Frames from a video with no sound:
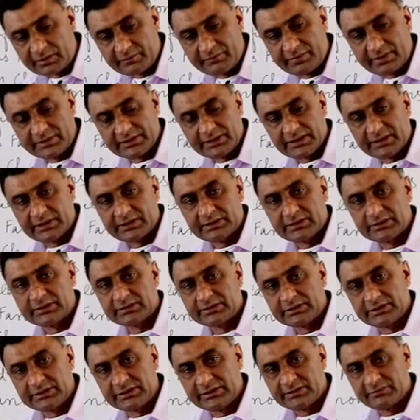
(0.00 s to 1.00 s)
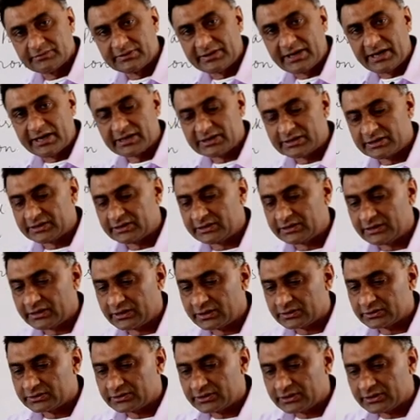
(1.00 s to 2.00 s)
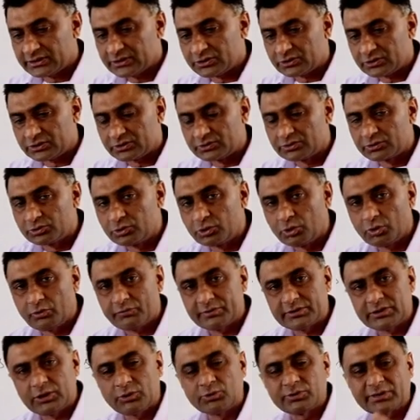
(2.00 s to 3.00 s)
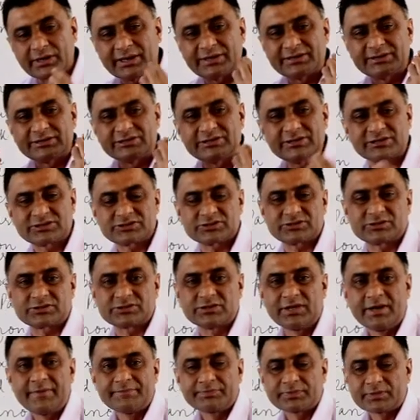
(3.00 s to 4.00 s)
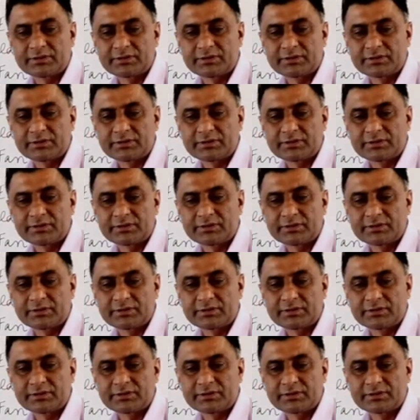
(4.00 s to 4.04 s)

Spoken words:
when they leave that area, they go without any justice.